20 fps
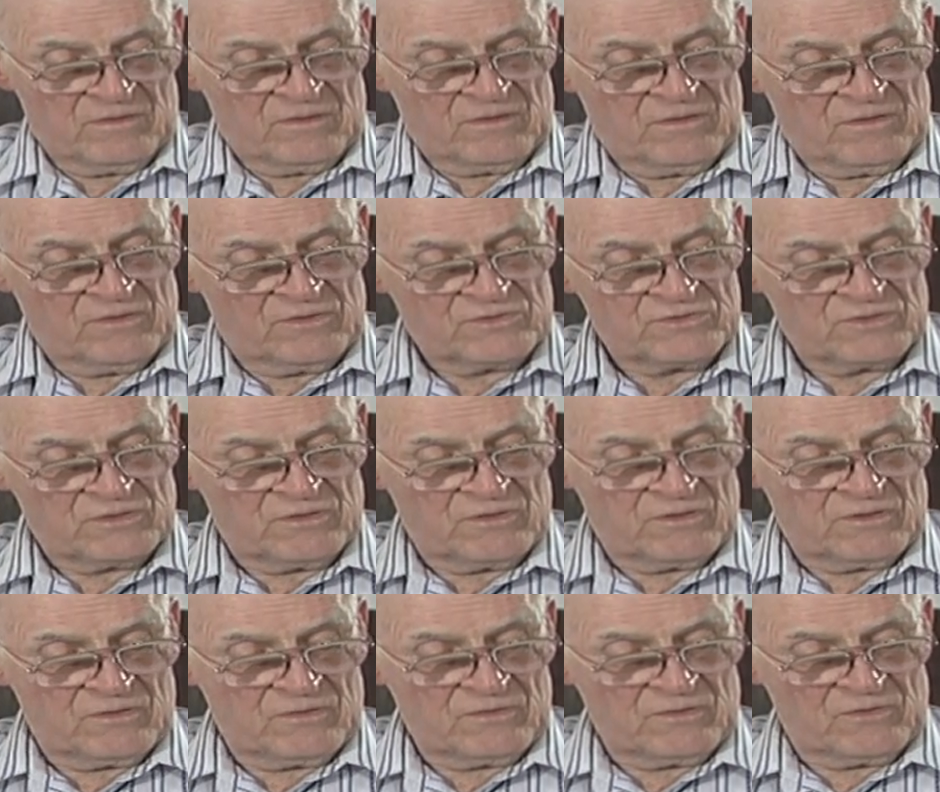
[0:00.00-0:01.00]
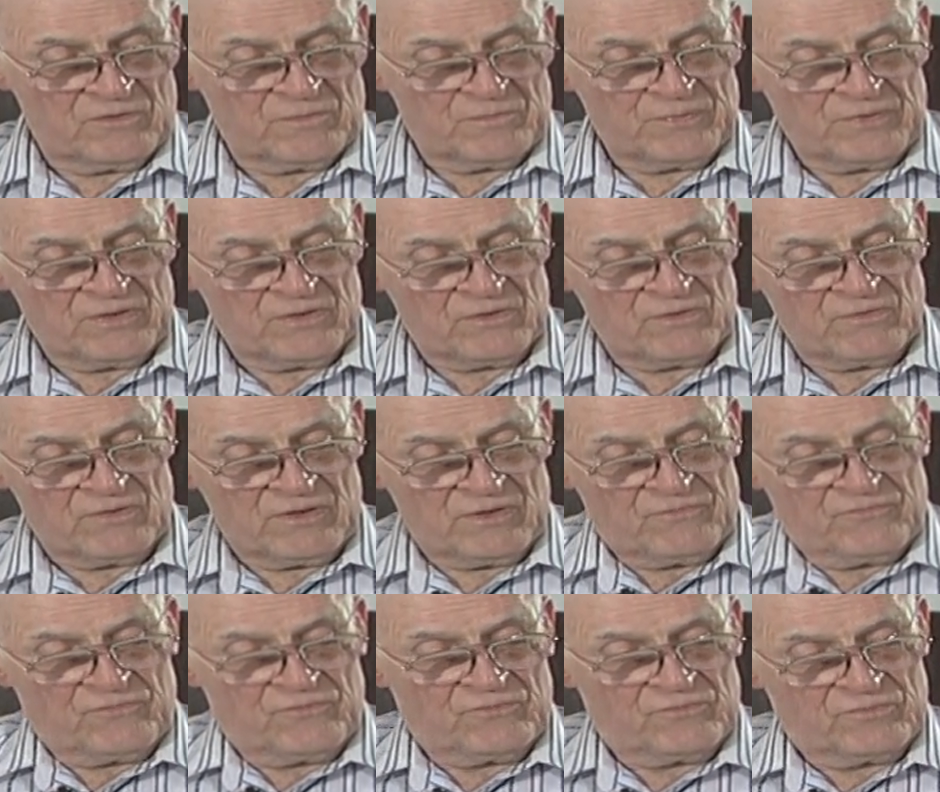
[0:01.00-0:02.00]
There's another
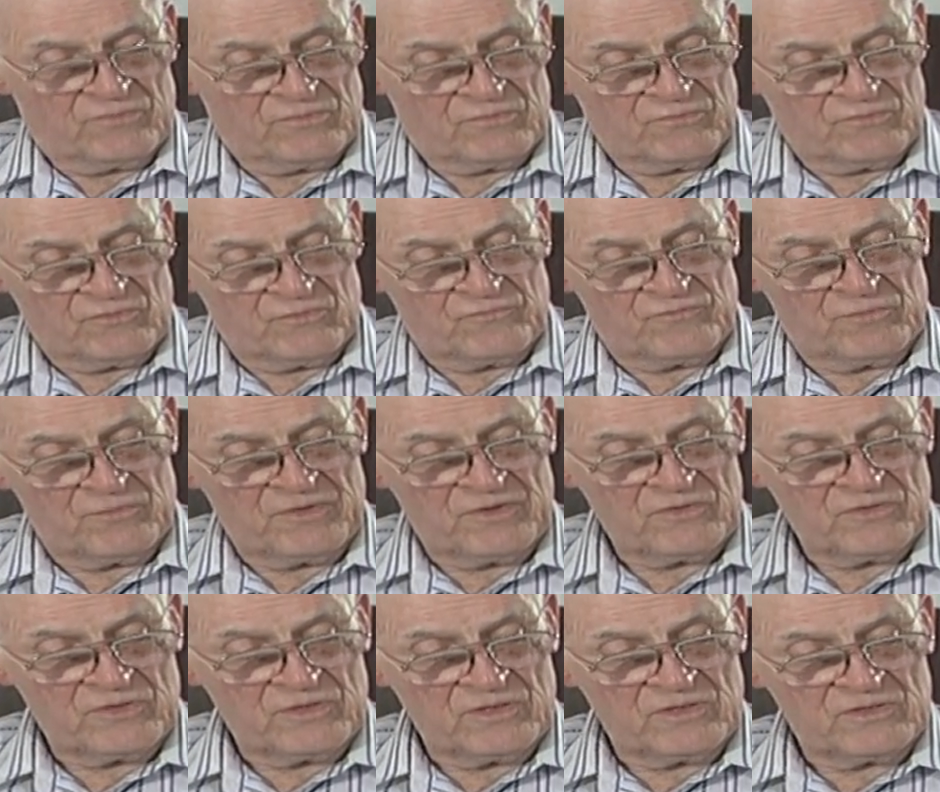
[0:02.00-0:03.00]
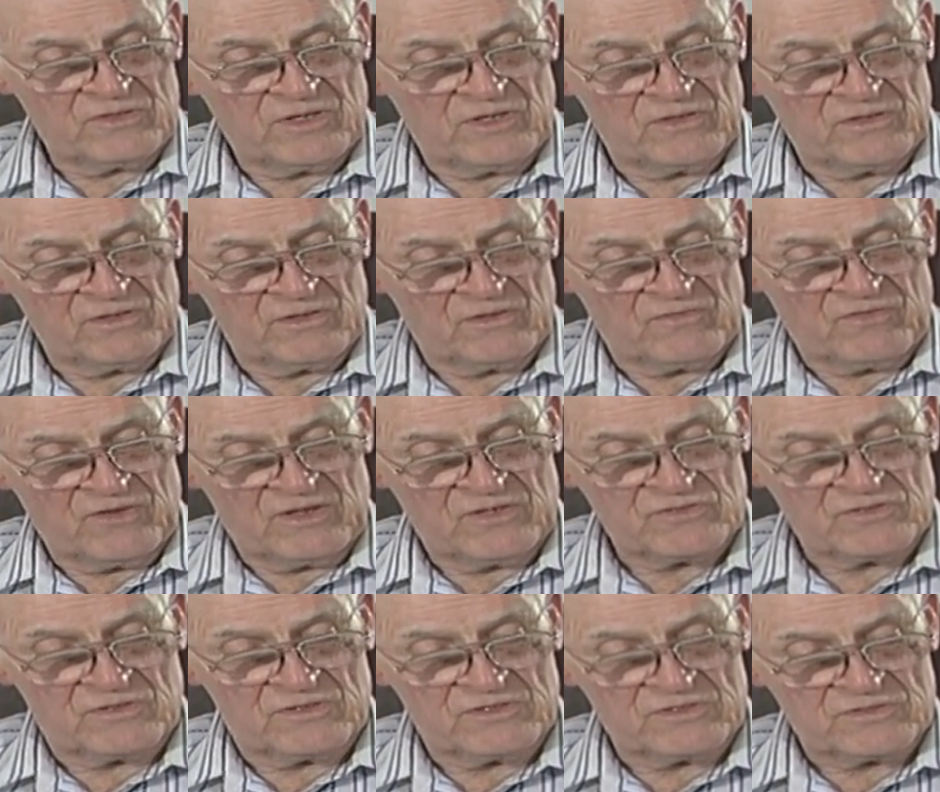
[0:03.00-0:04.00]
paragraph from 1810, the
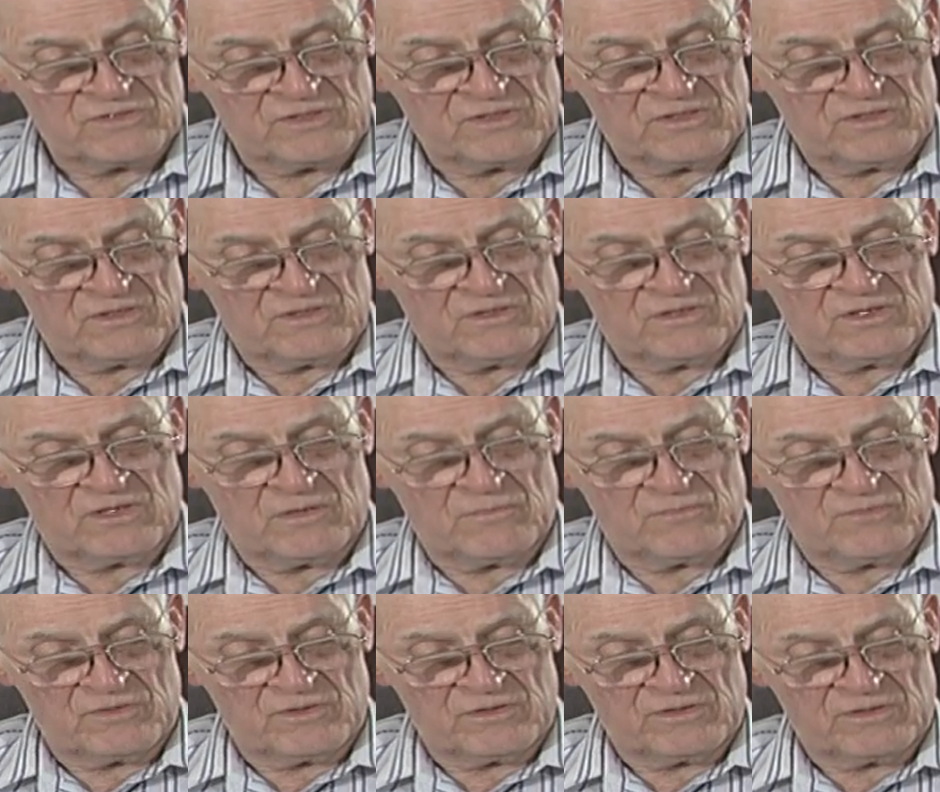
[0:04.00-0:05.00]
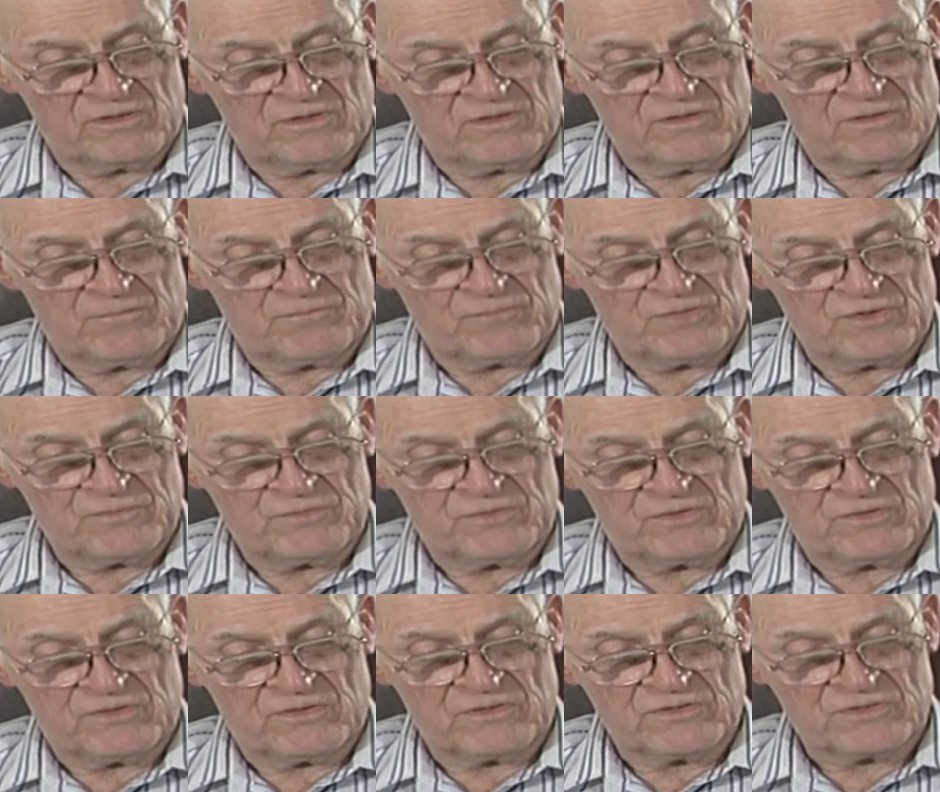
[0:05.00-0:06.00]
evangelistic Cumberland
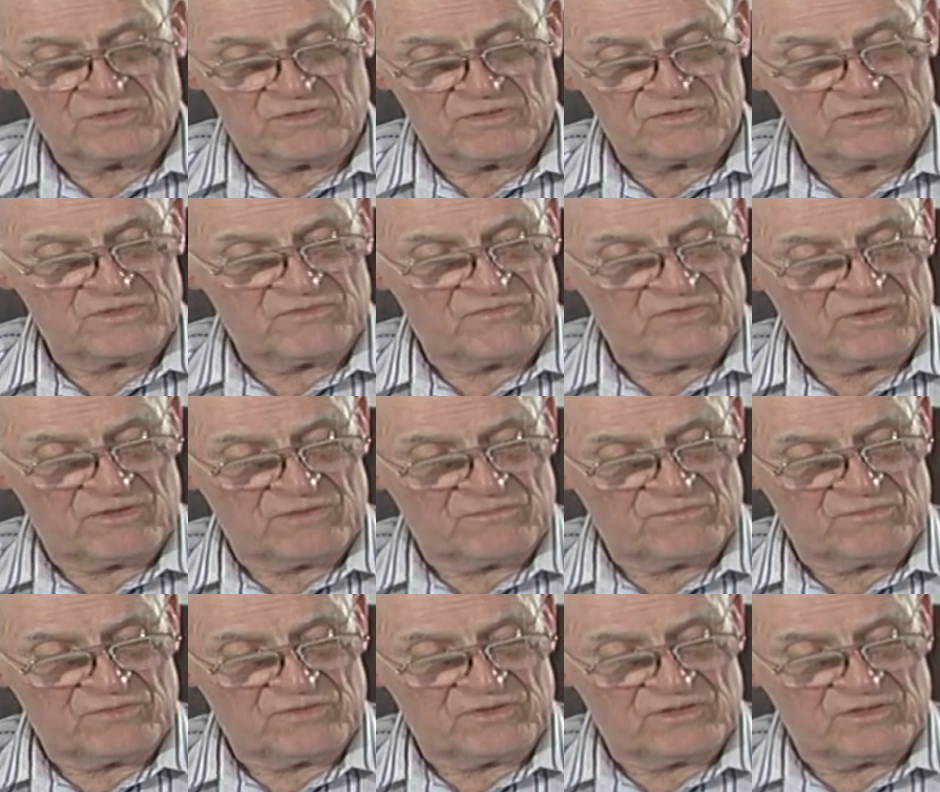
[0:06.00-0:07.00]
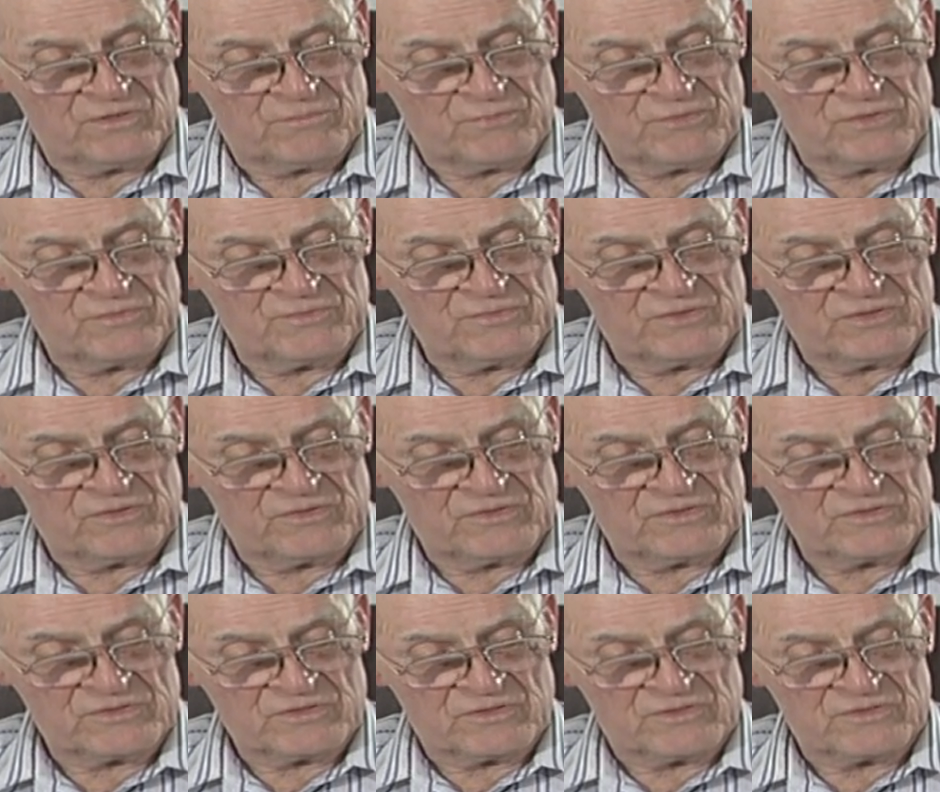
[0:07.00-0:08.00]
Presbyterian Church developed within the
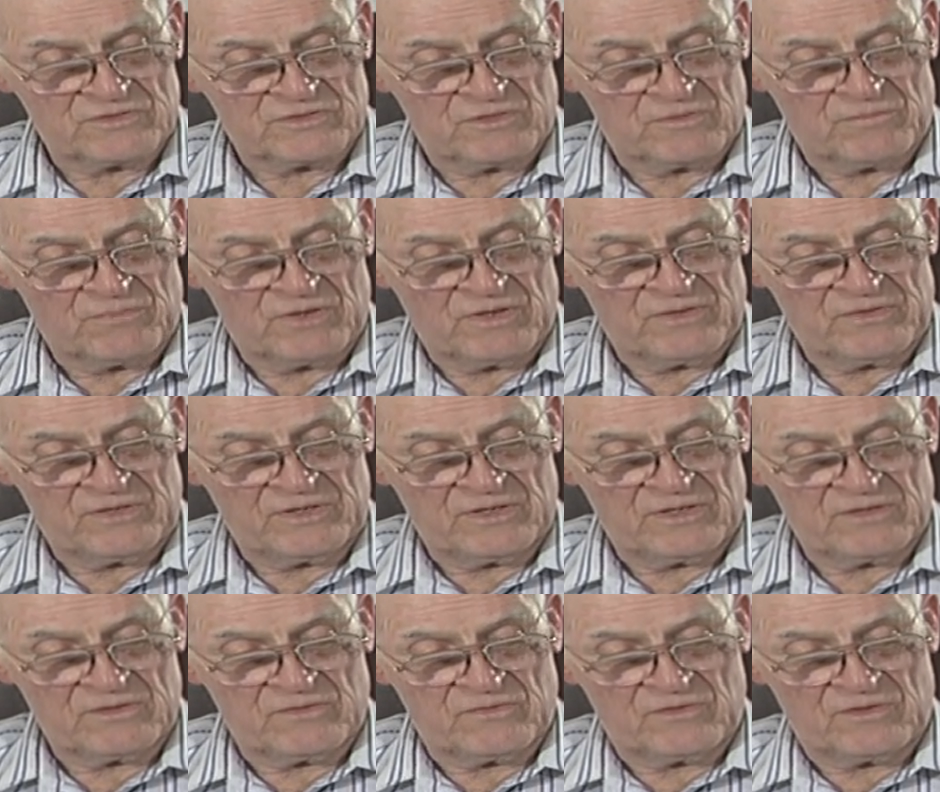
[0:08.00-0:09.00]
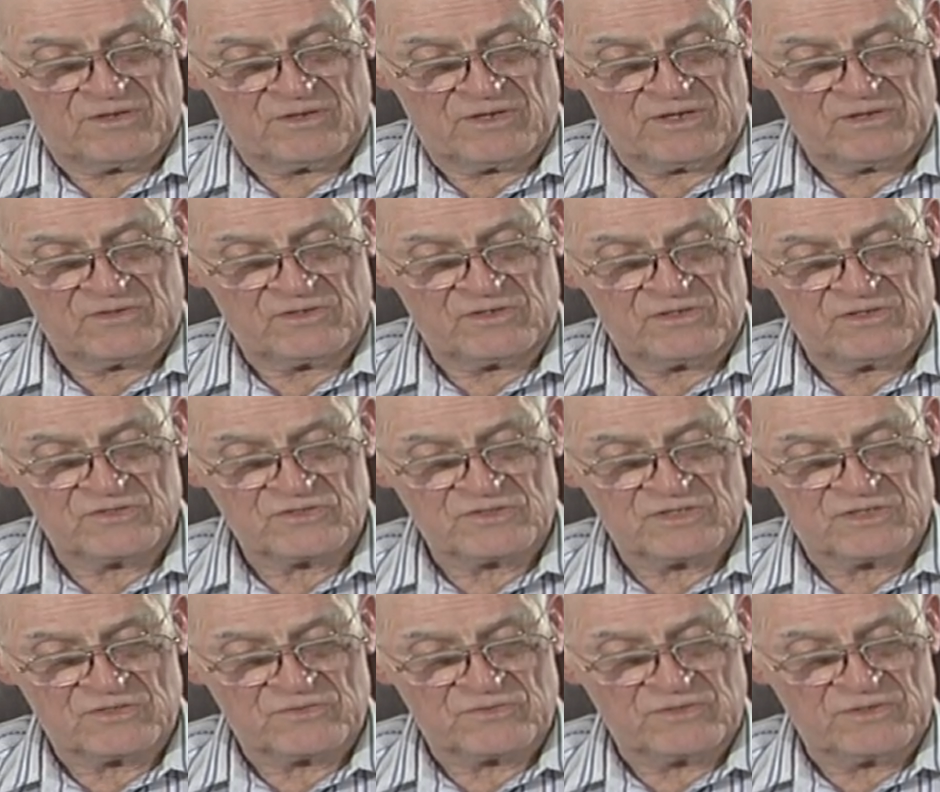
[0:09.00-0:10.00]
Presbyterian Church, and by the end of the 19th
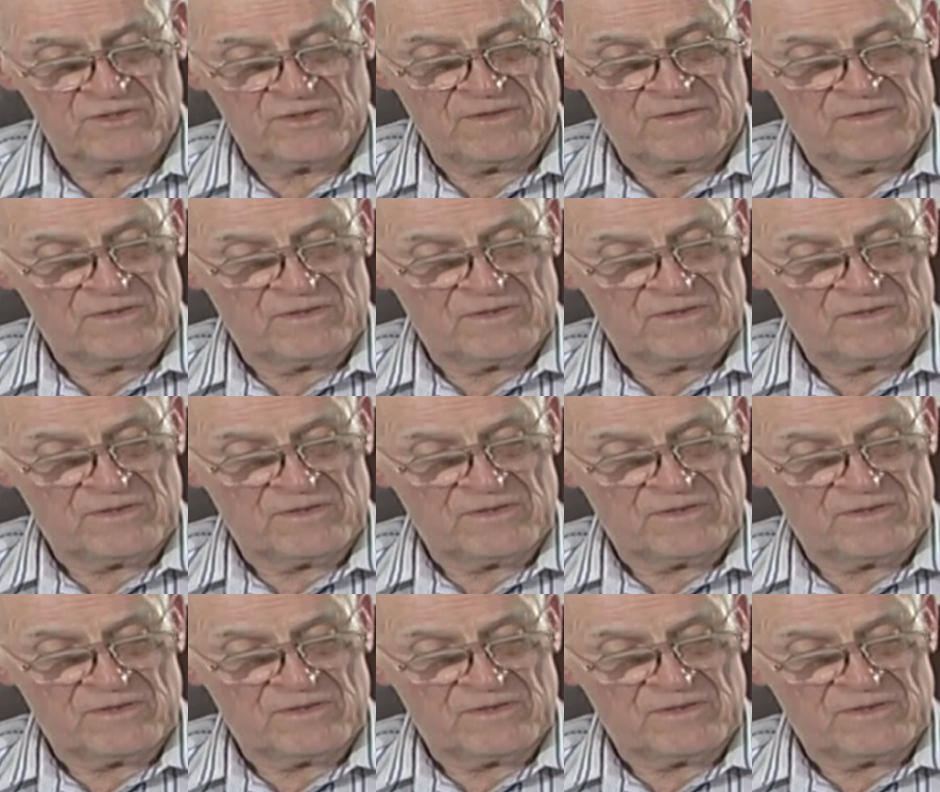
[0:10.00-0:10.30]
century,